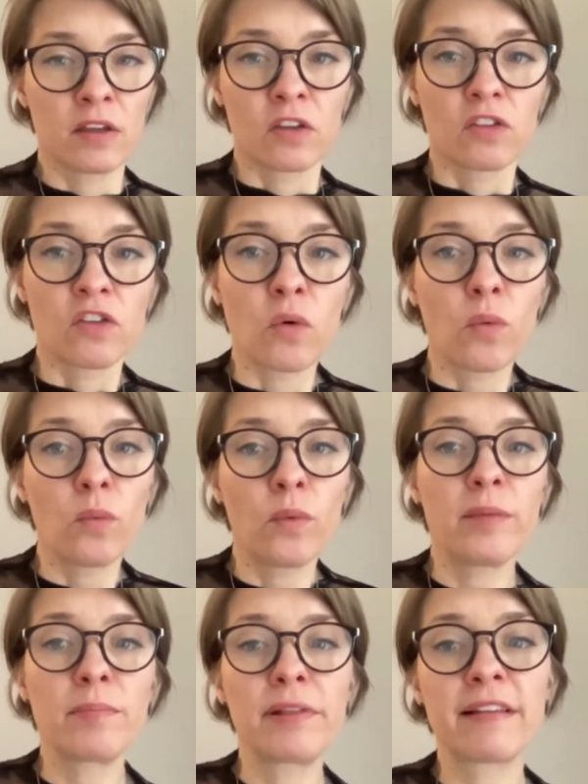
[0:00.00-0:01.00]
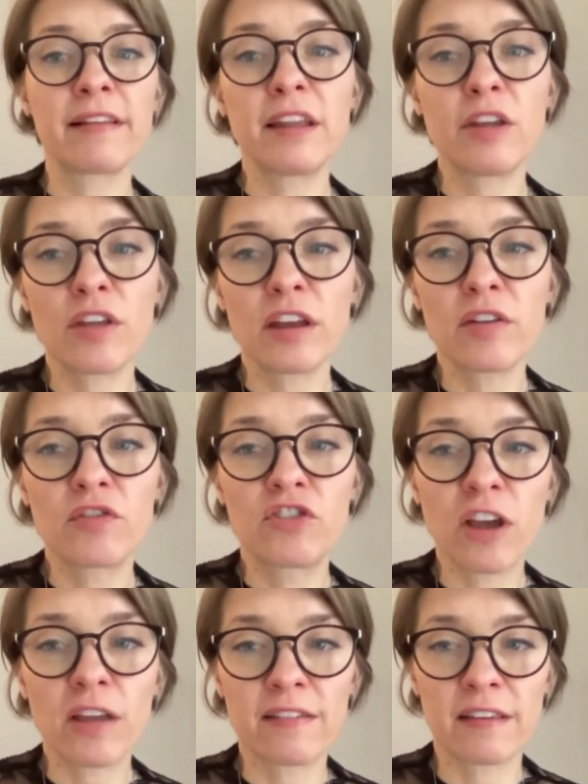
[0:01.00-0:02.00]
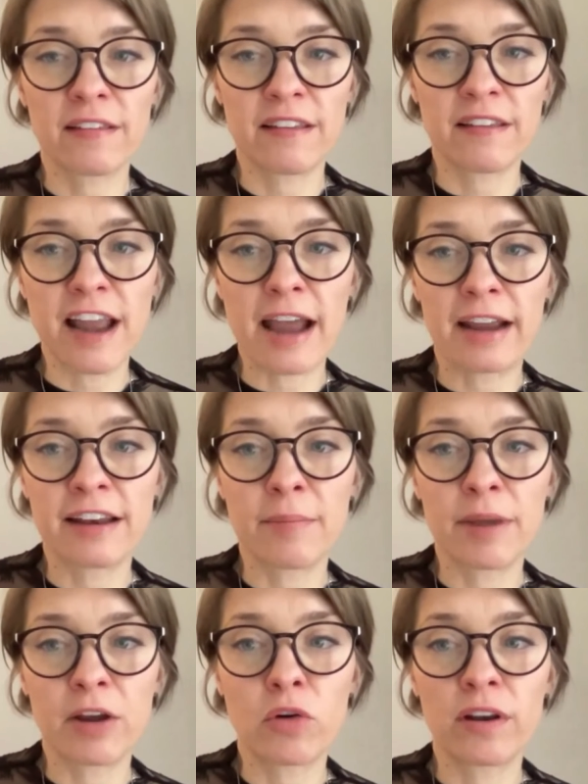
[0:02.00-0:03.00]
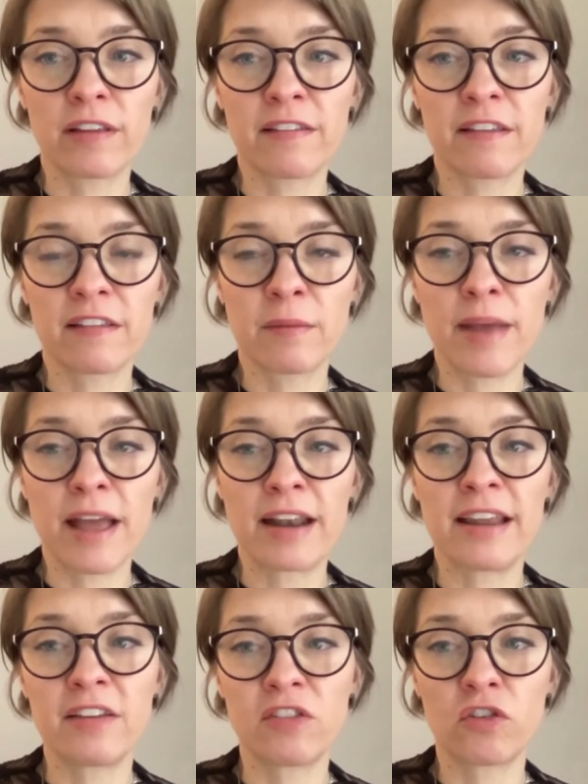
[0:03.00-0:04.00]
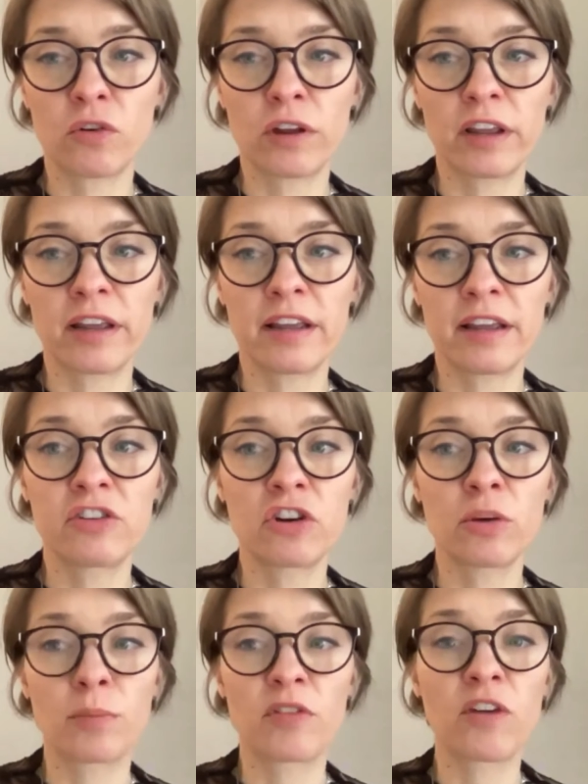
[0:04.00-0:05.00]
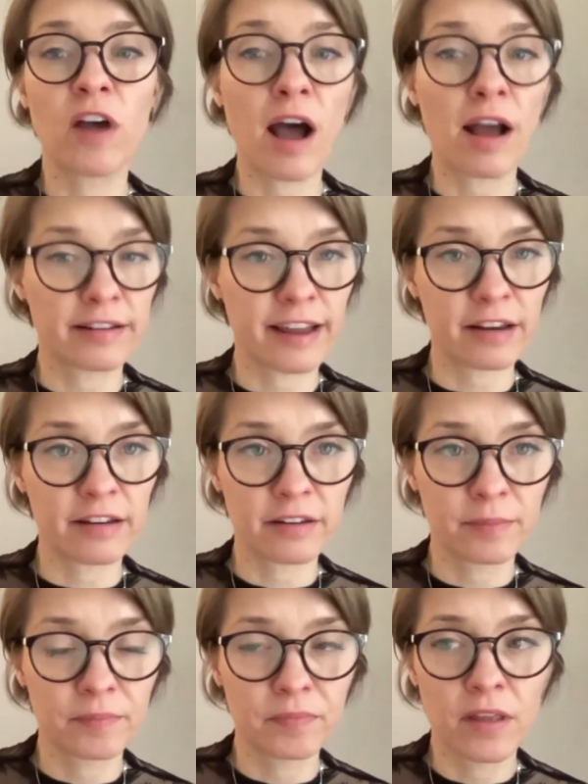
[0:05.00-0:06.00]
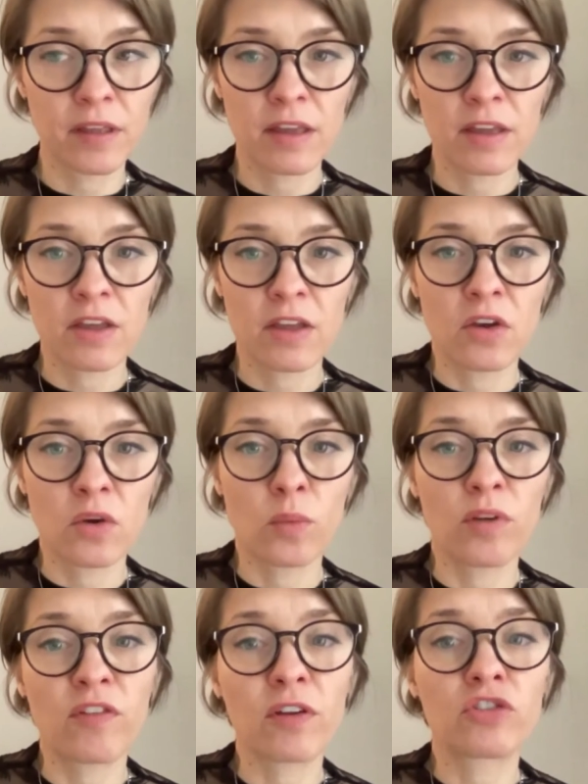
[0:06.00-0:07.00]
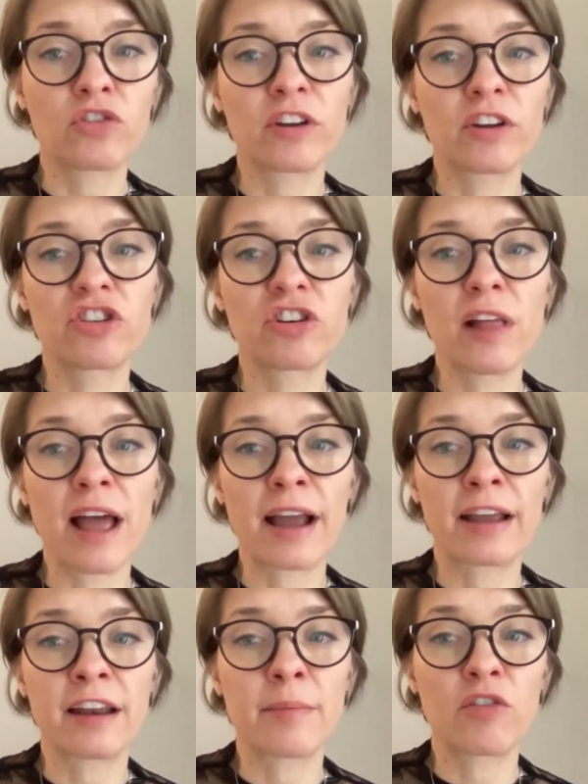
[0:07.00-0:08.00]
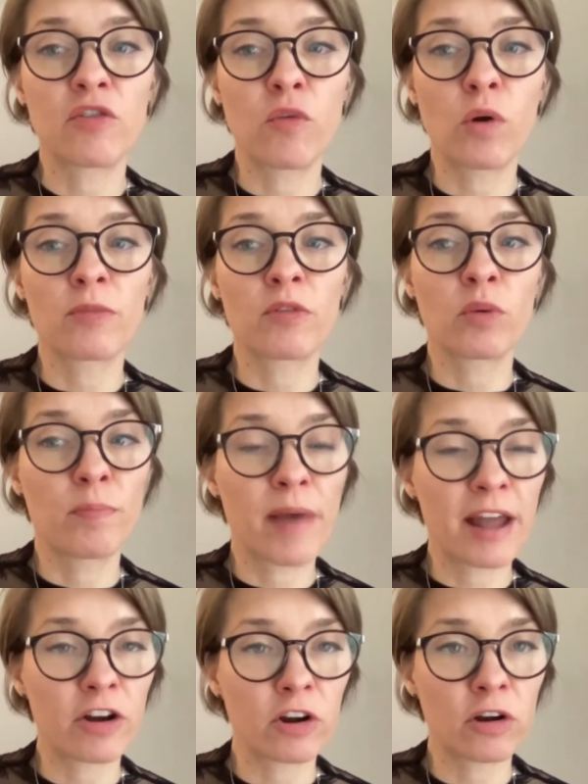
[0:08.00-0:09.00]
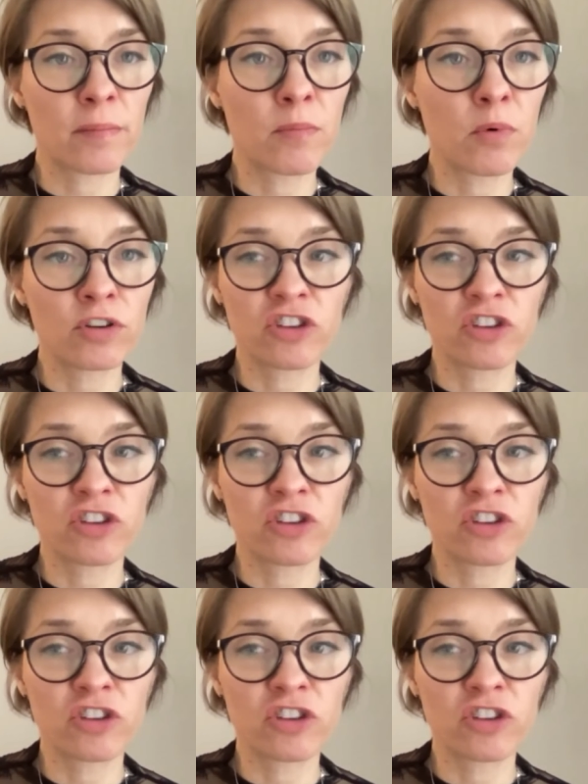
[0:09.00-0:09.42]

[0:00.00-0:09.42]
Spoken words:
So we implicitly think of justice in academic criticism and history in terms of content. We fill traditional academic forms with better, more